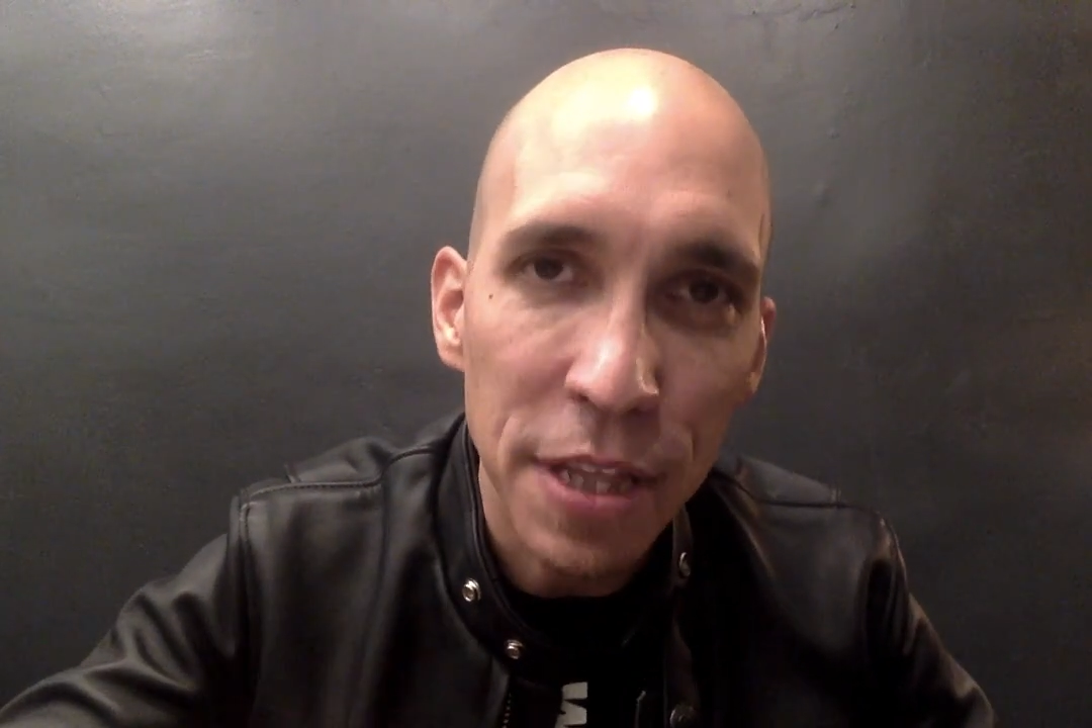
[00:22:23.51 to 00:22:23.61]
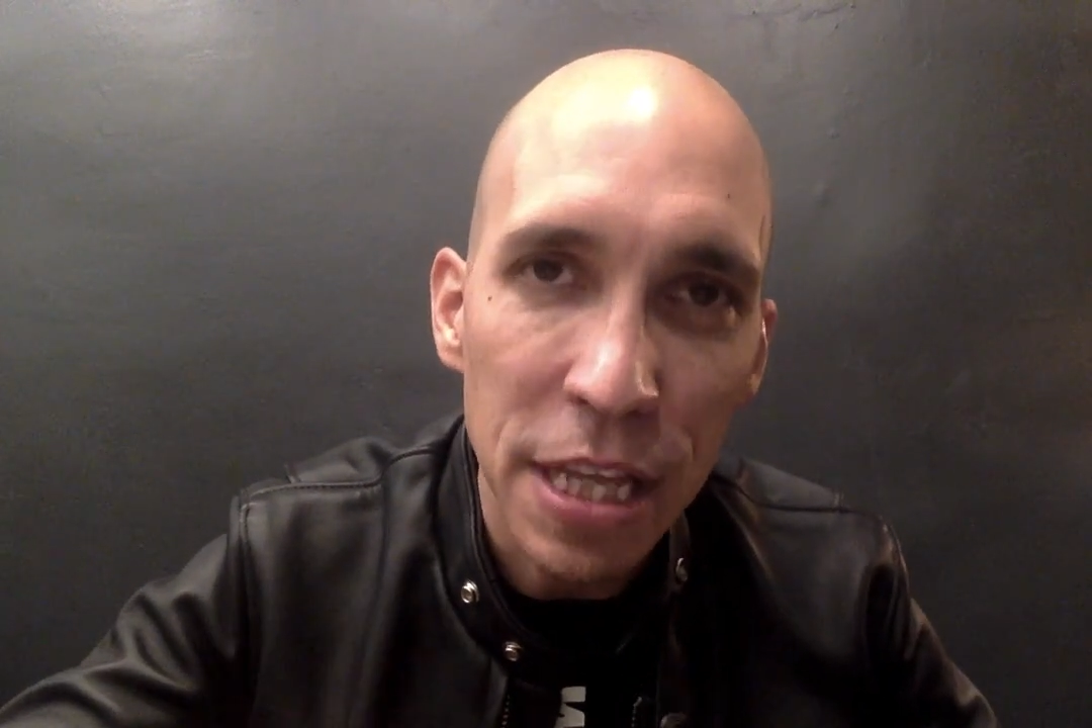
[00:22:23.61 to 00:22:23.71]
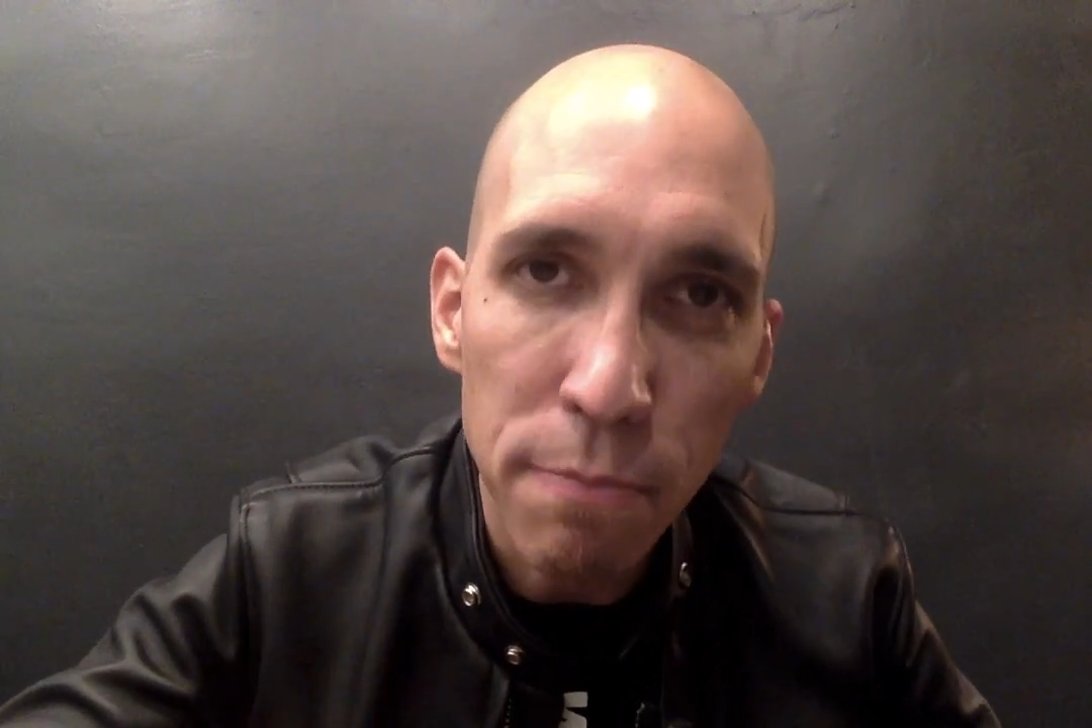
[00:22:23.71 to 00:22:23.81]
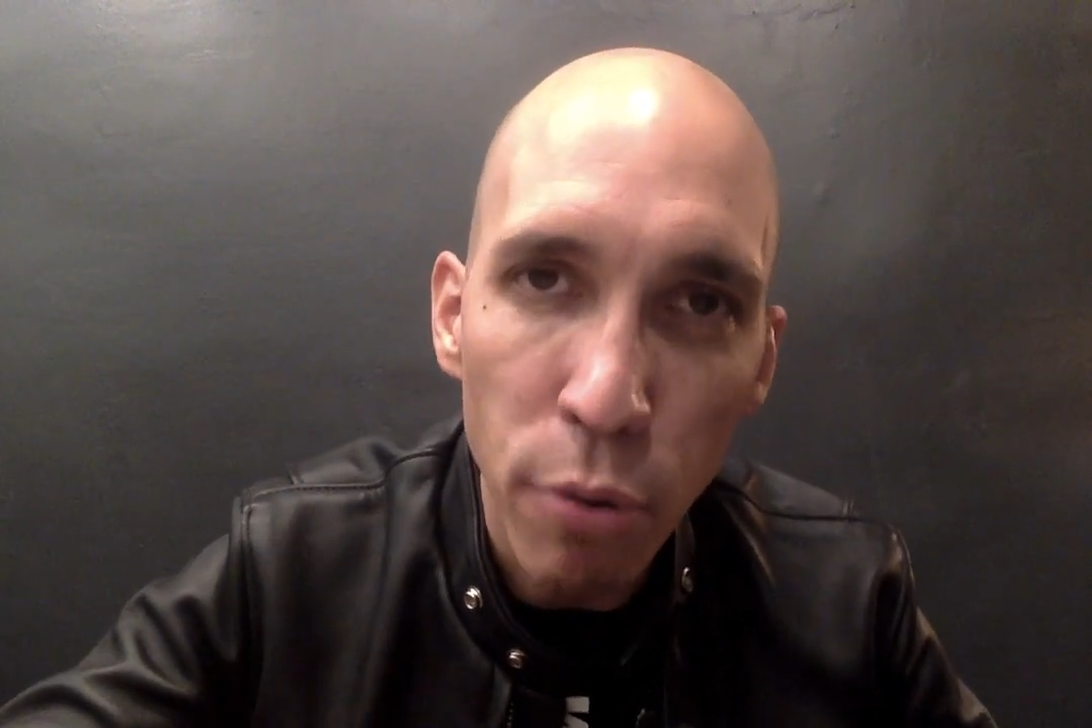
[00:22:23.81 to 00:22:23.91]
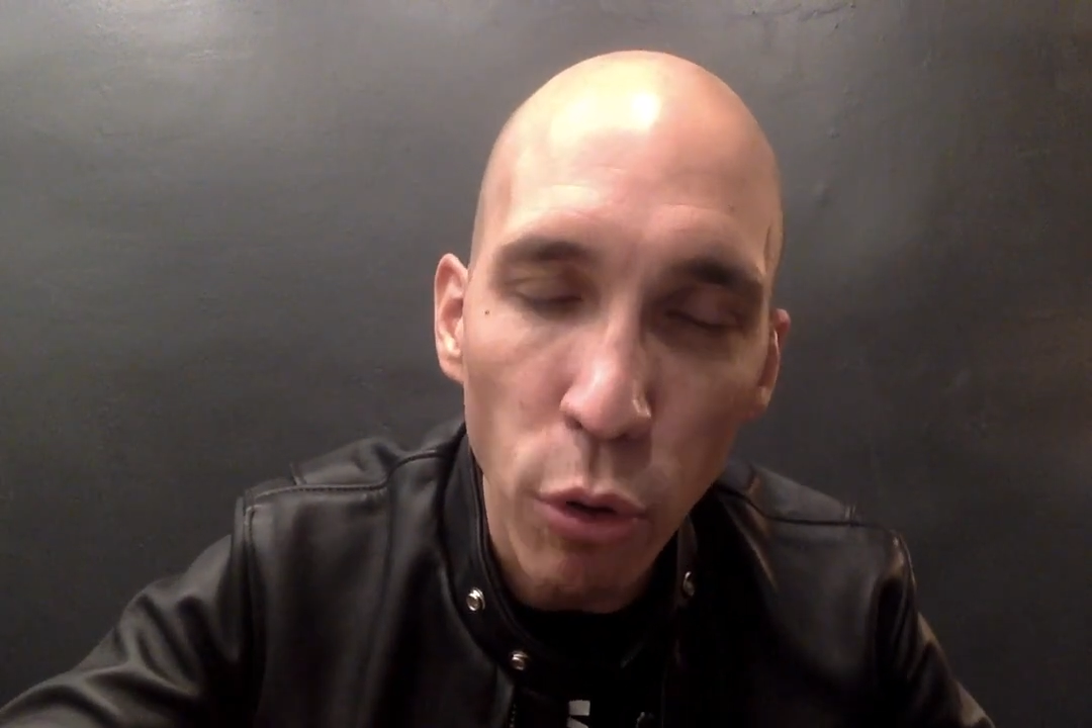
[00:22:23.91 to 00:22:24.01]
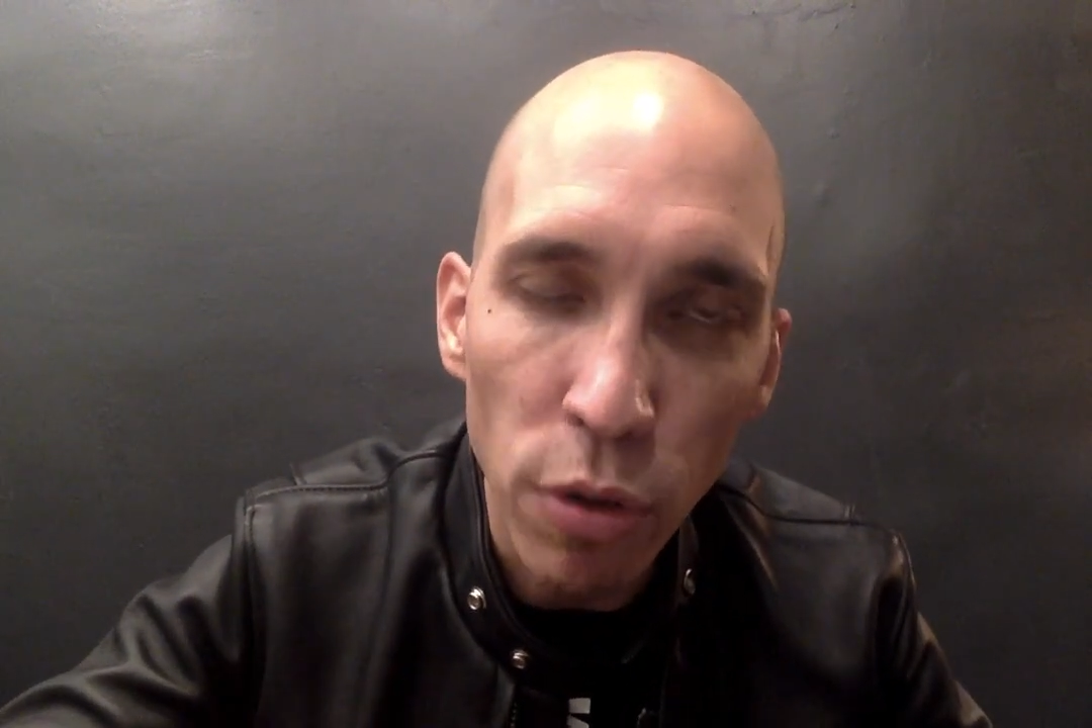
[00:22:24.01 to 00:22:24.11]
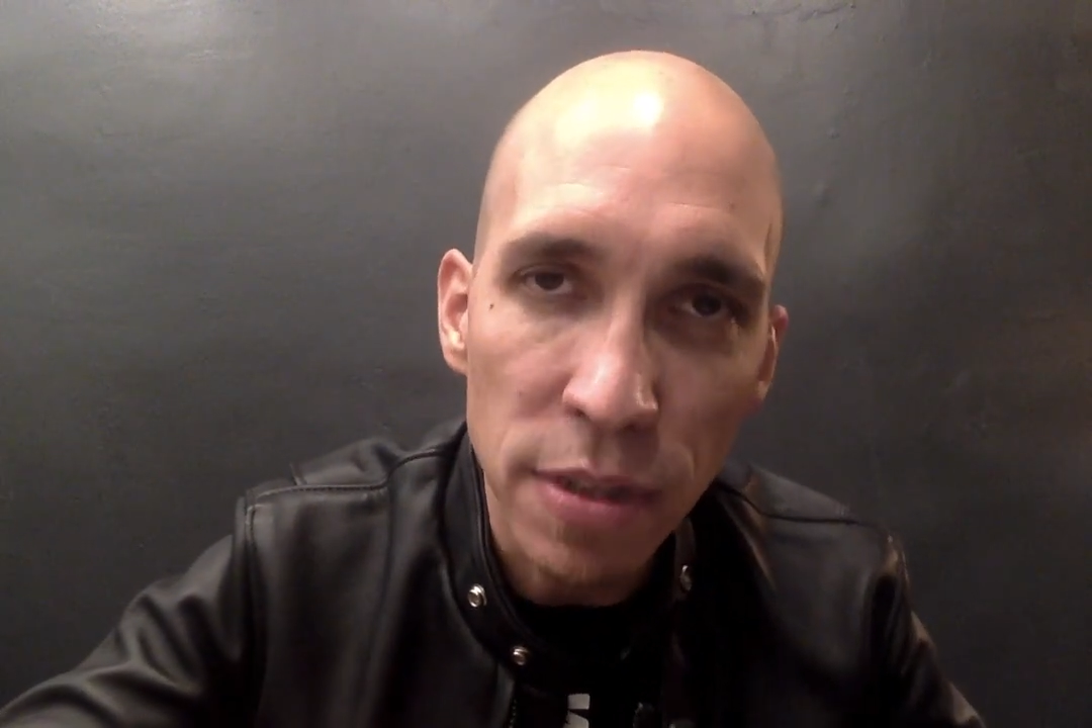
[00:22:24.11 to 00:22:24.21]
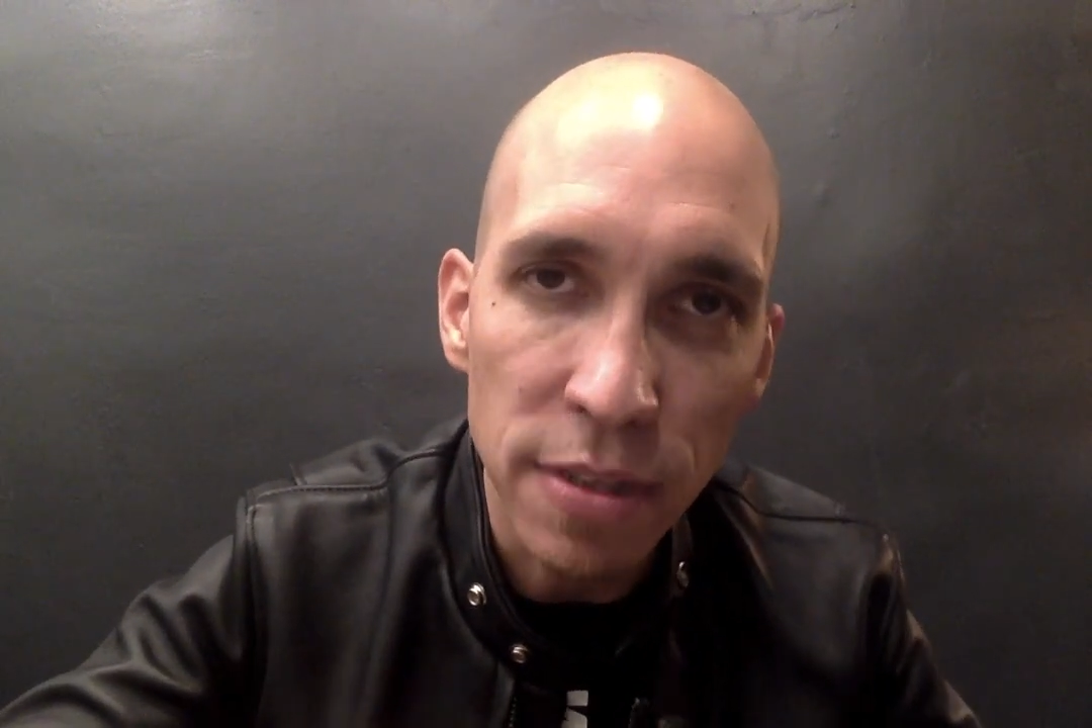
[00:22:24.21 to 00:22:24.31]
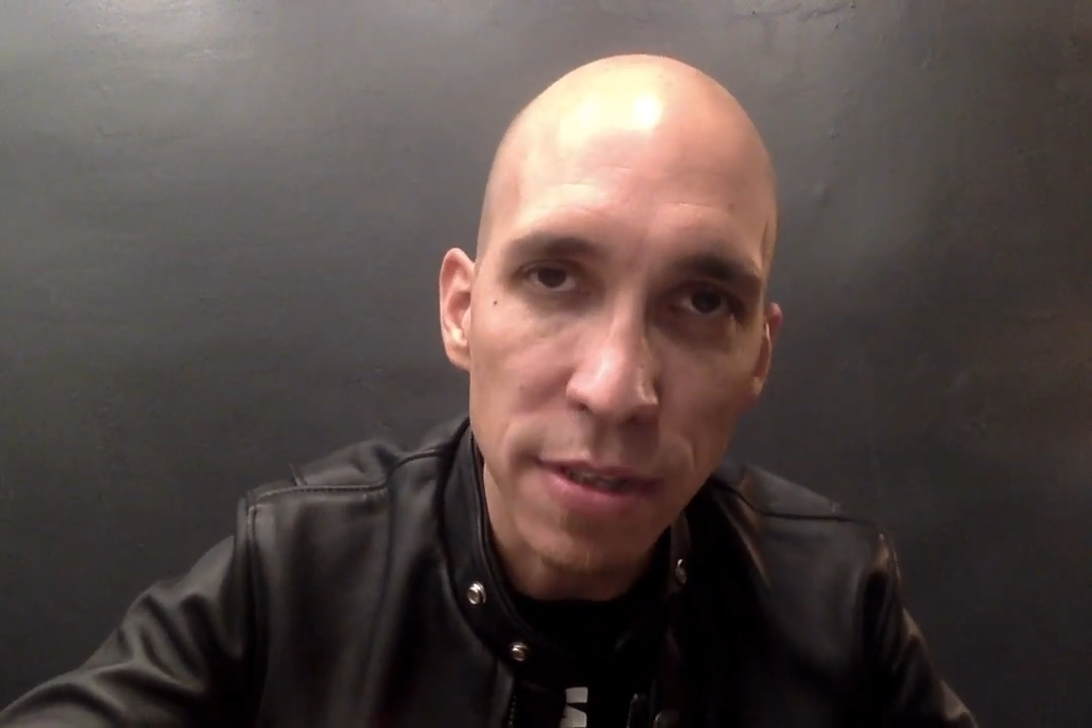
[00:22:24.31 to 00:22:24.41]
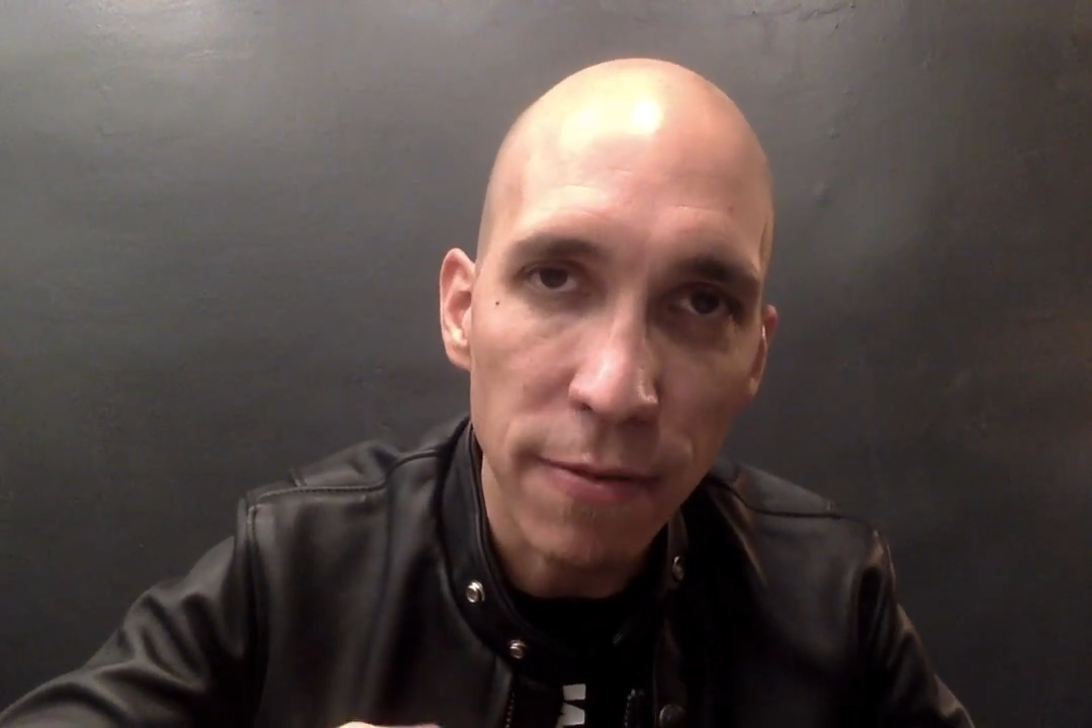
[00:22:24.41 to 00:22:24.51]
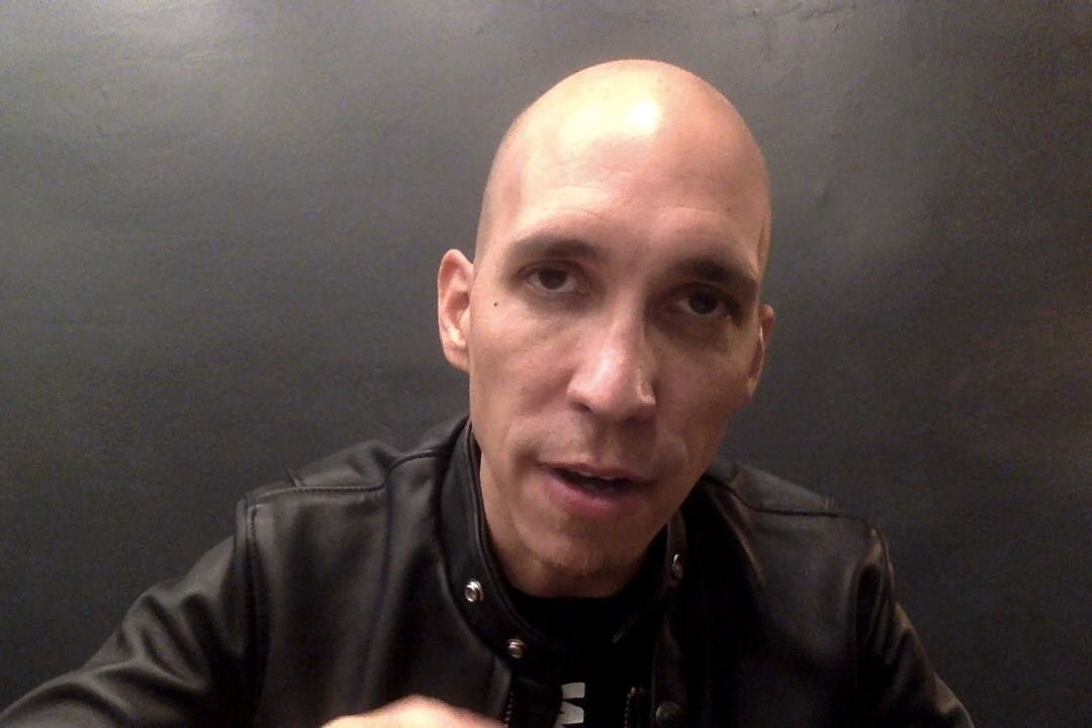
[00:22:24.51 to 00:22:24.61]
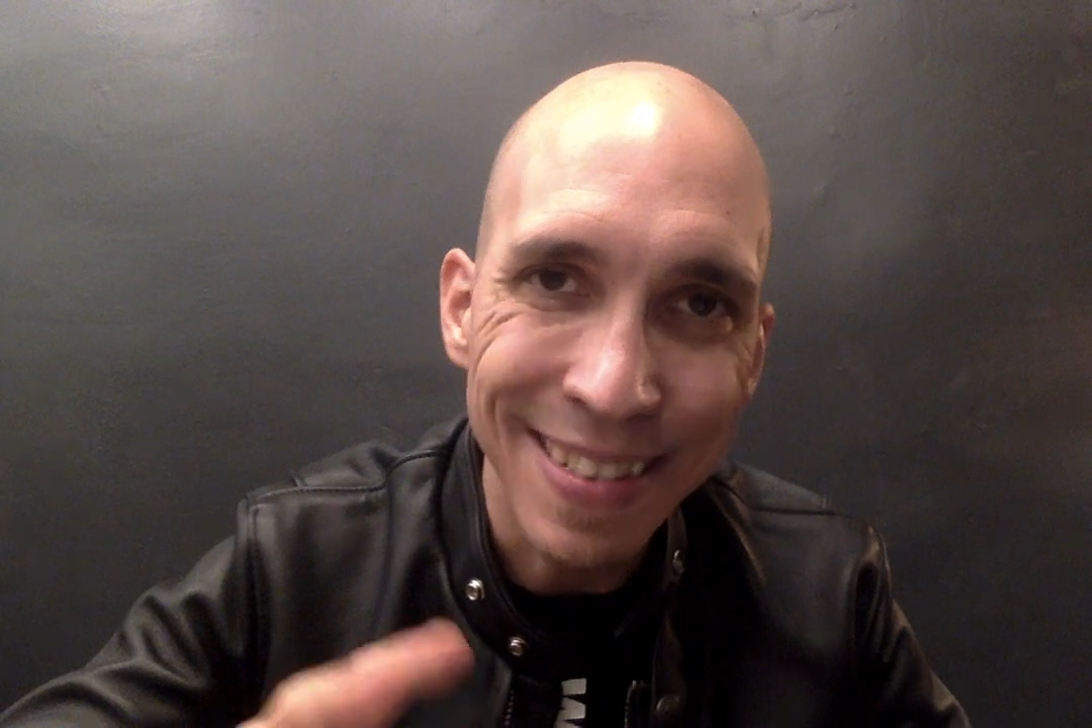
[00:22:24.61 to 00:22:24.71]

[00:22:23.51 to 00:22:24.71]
and the importance of